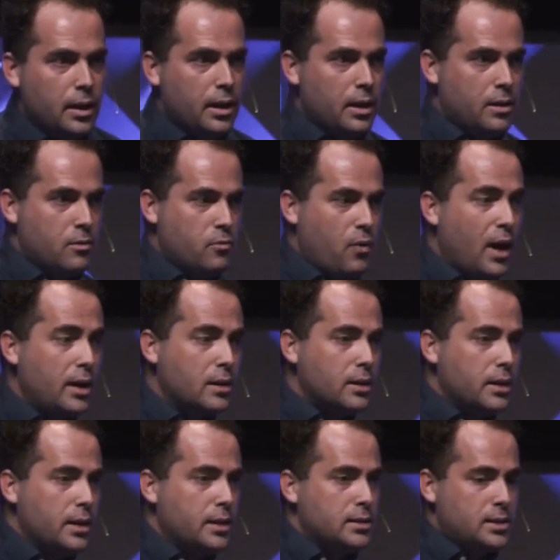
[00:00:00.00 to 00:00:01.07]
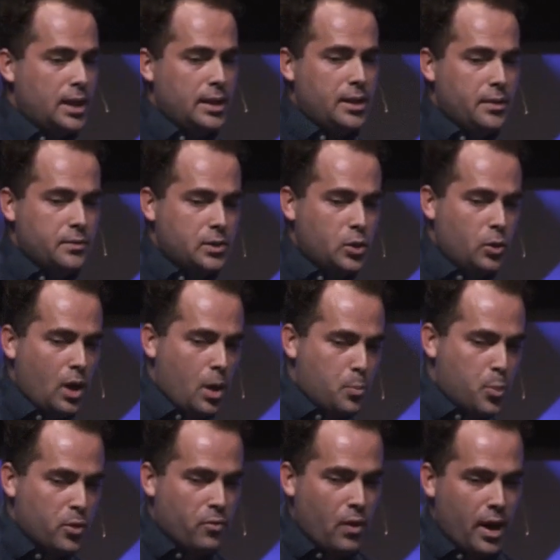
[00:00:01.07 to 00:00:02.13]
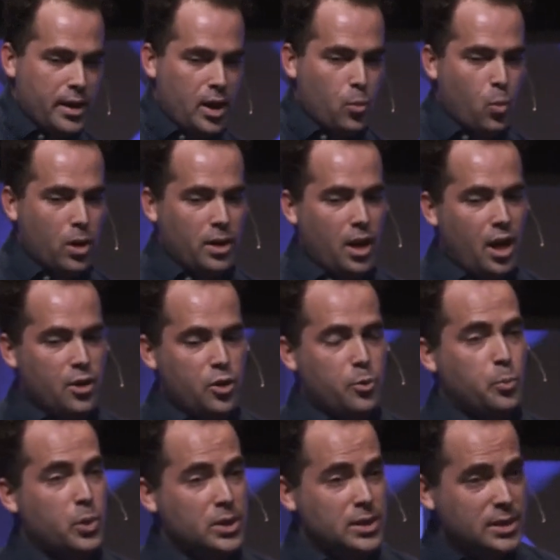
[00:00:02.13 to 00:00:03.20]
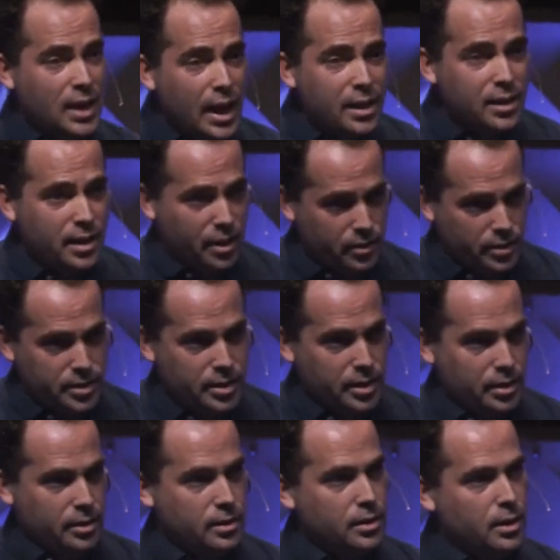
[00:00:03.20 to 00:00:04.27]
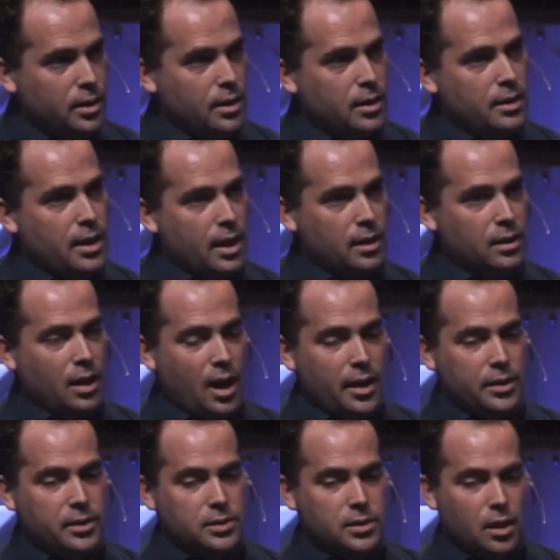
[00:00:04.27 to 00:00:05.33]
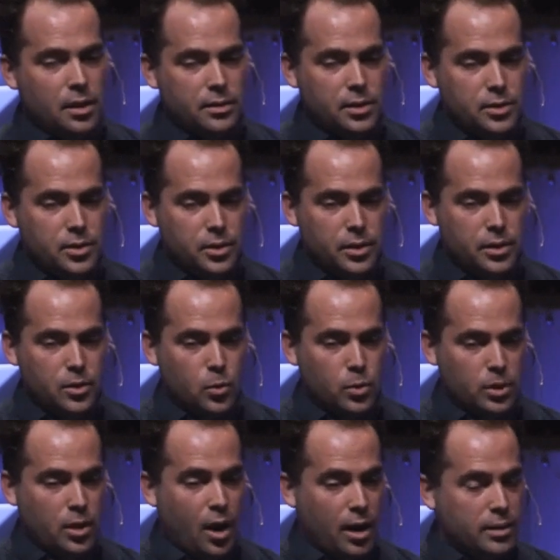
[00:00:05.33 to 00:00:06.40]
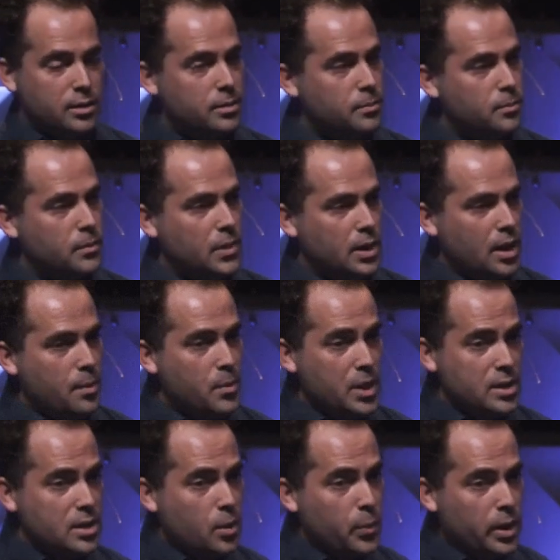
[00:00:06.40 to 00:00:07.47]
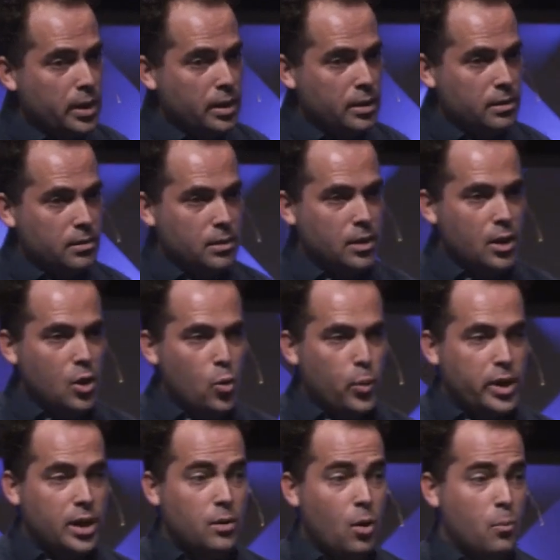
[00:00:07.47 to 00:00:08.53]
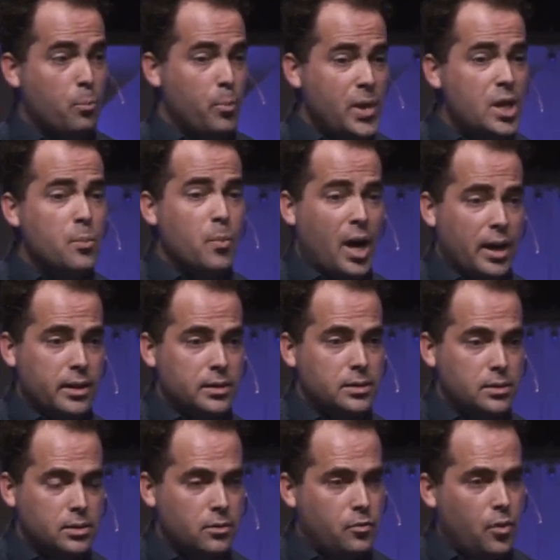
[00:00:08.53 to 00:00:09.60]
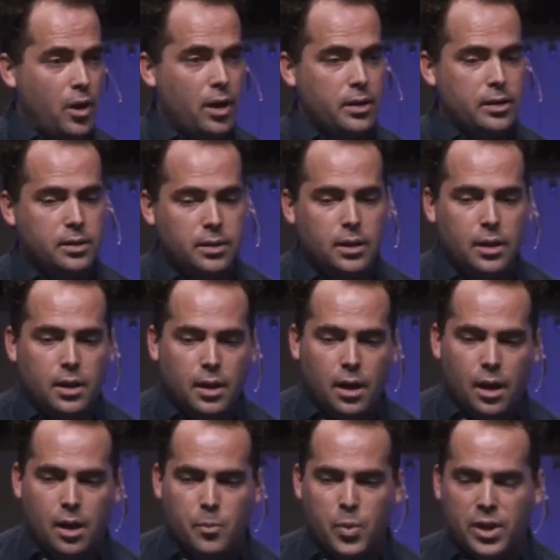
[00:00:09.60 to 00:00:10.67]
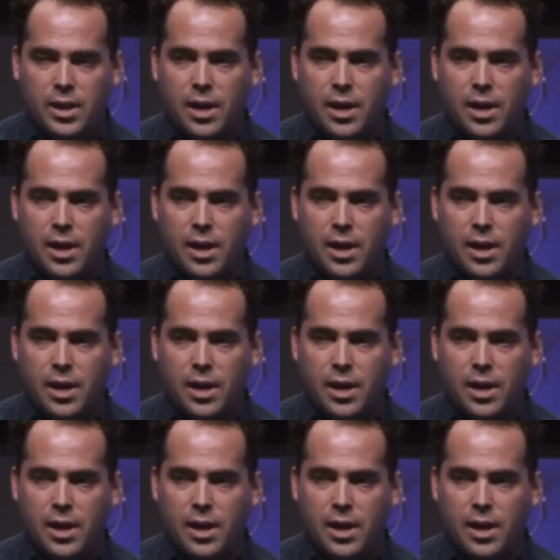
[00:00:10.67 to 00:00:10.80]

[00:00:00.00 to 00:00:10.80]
And finally, incentives do not provide a 100% guarantee that liars are deterred or caught. And that means that we can, we can minimize fraud, uh, but